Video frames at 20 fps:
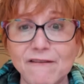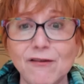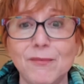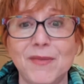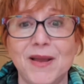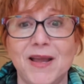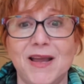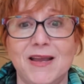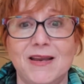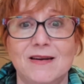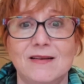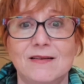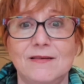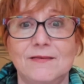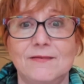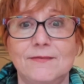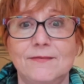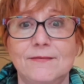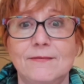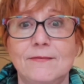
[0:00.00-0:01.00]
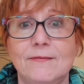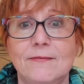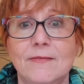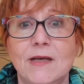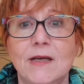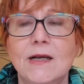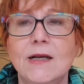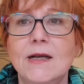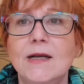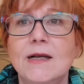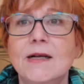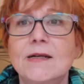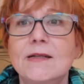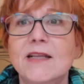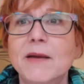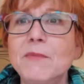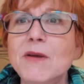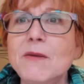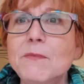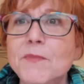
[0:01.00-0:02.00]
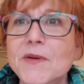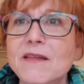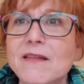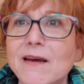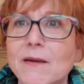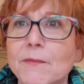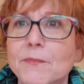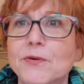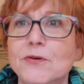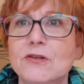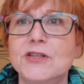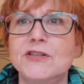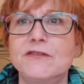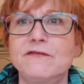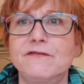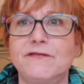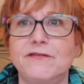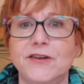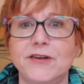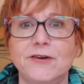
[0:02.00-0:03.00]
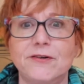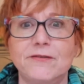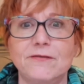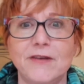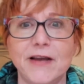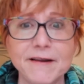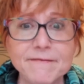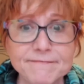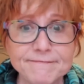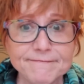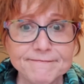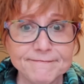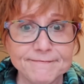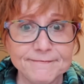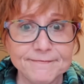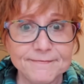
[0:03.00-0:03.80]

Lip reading: ever made. Let me be that person for you, okay?